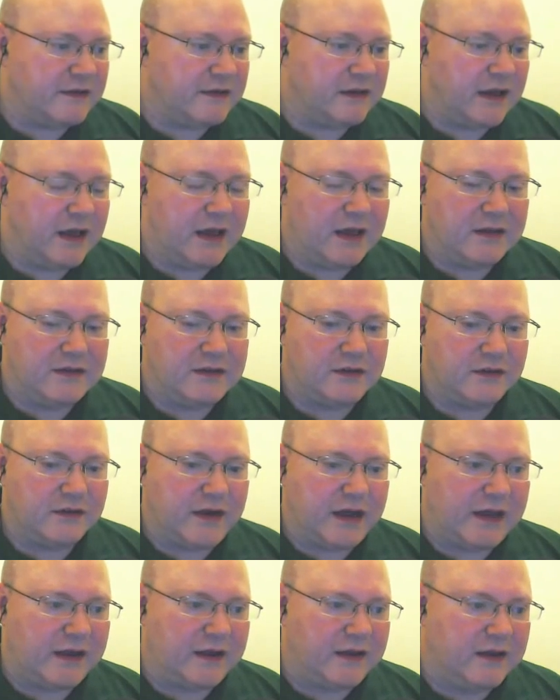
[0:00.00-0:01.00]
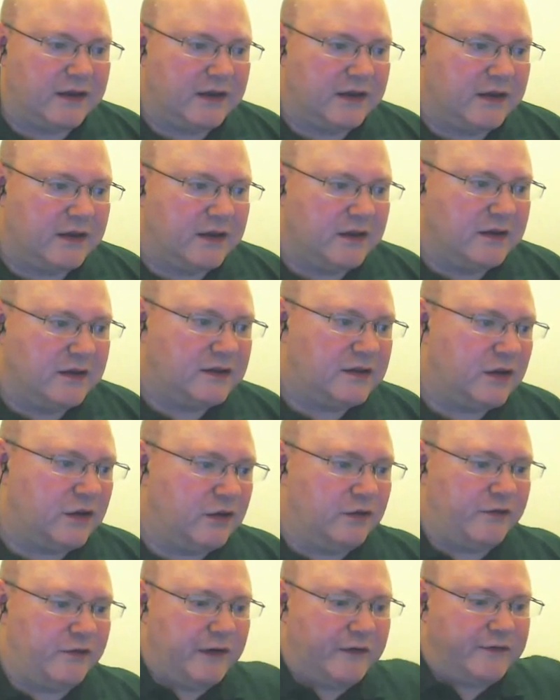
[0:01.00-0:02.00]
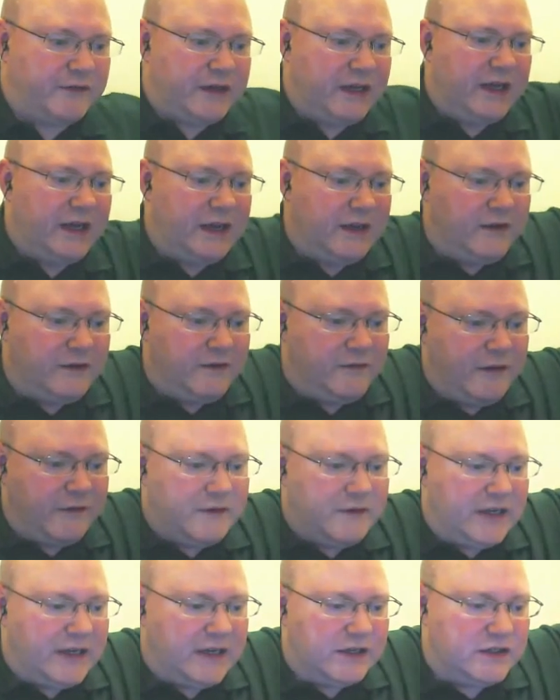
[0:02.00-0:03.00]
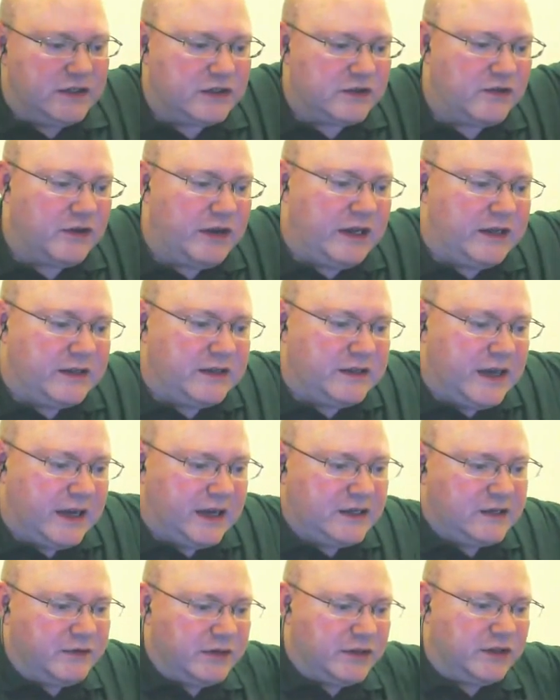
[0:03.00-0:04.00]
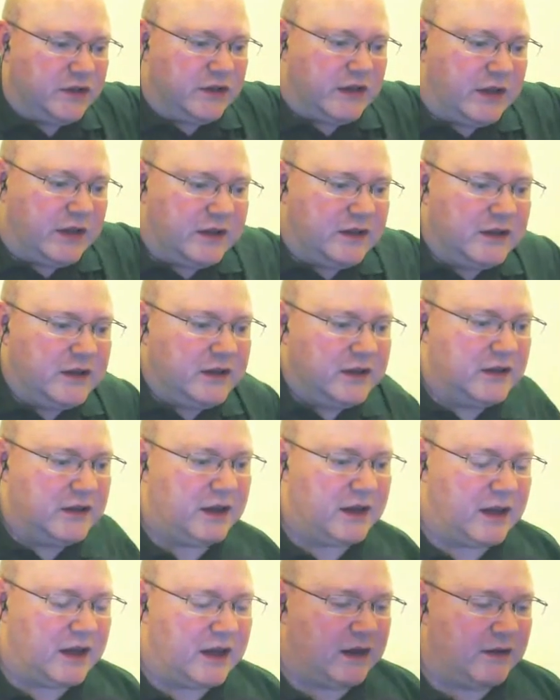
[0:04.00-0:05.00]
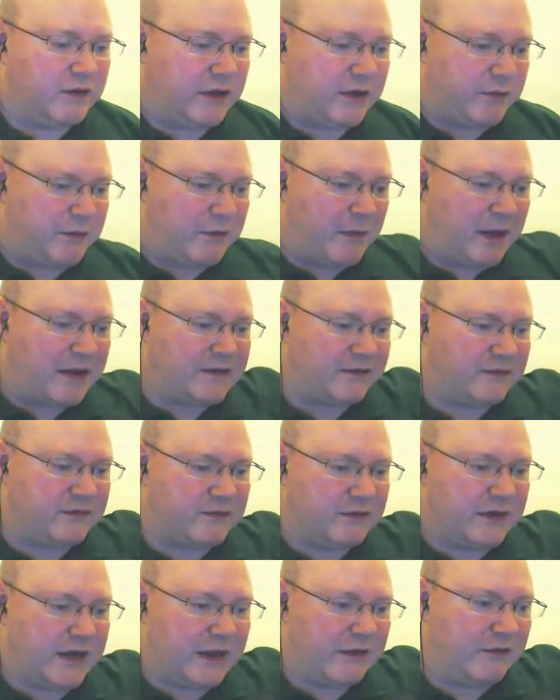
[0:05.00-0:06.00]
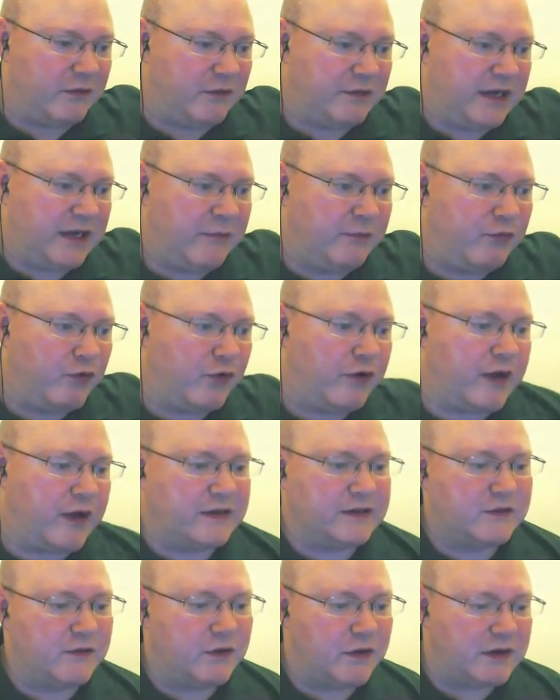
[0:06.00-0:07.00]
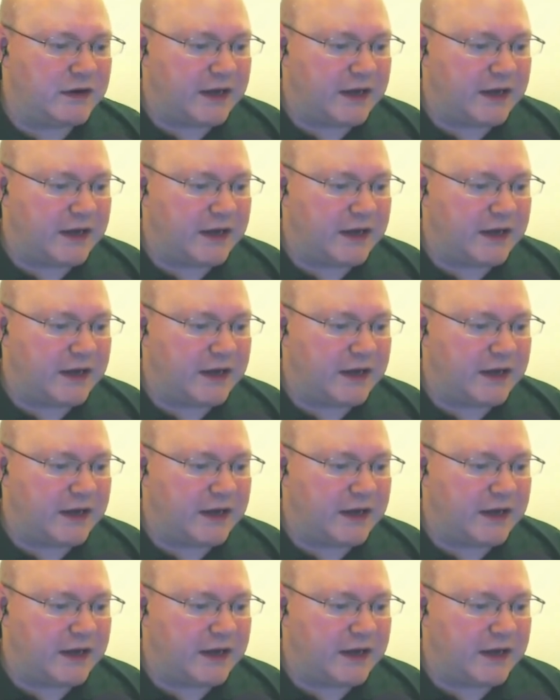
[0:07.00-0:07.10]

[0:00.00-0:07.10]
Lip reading: sort of like two 50-inch screens next to each other. With a massive, like, near broadcast quality